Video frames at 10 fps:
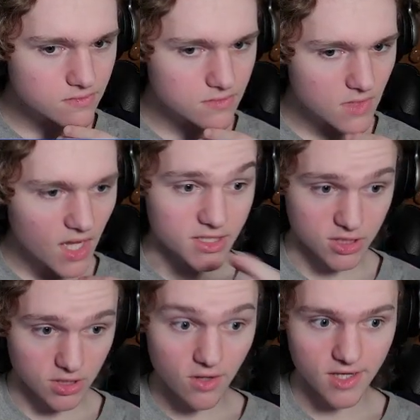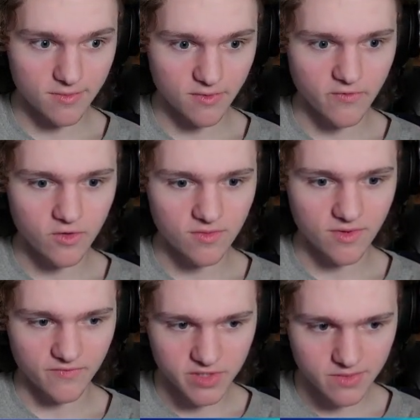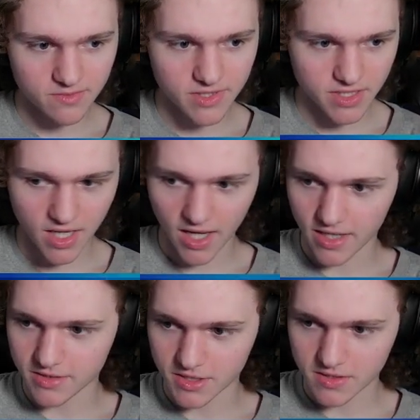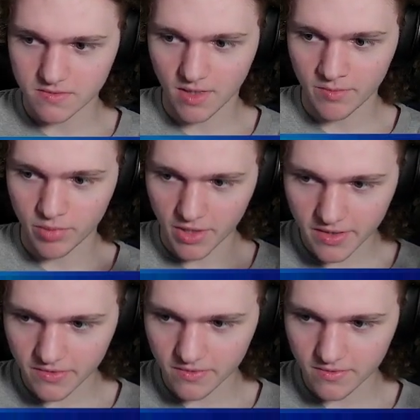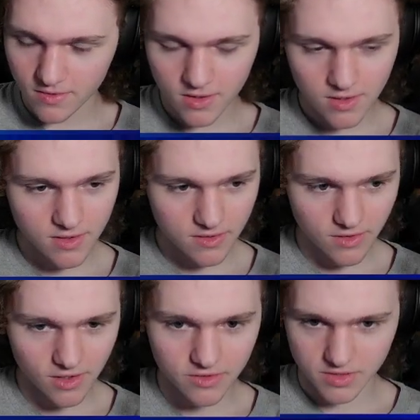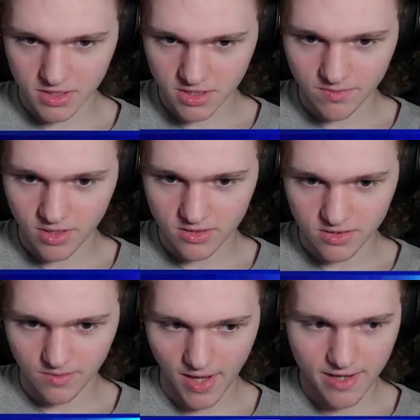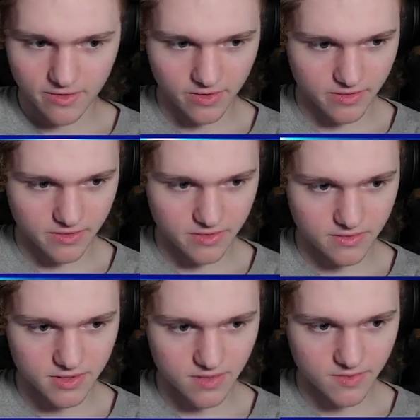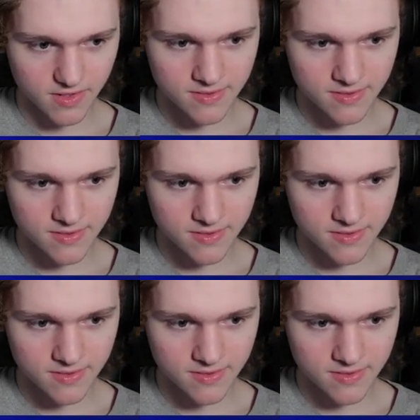I saw that before, but for some reason my brain thought it was just some part of the background or something.